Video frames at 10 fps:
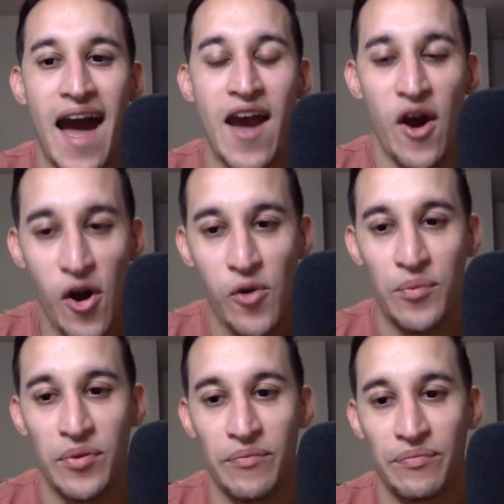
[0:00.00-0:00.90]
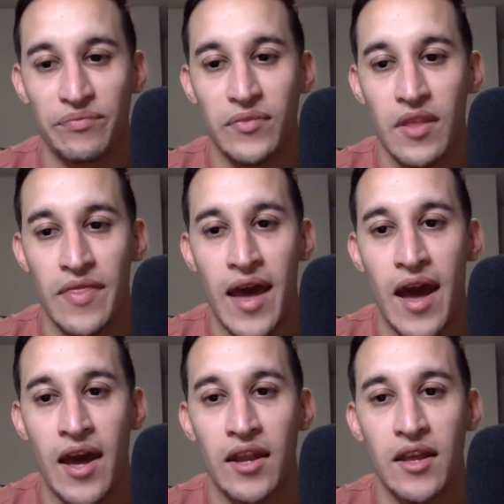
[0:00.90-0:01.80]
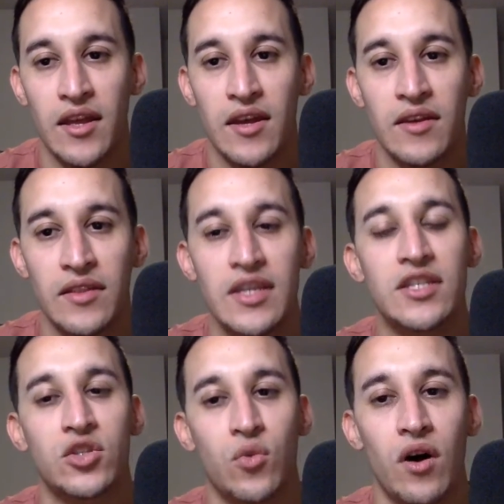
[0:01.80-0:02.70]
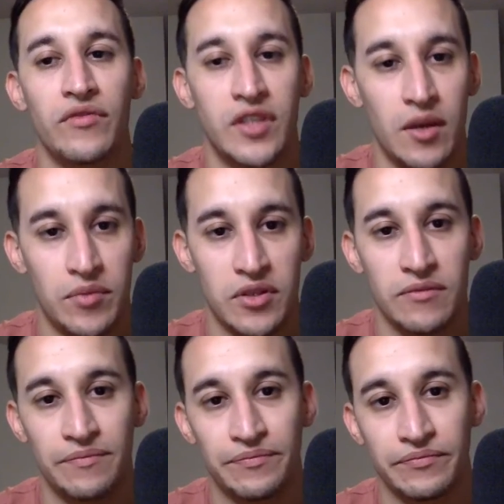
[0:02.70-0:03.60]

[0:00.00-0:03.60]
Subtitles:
I hope that these 12 tips,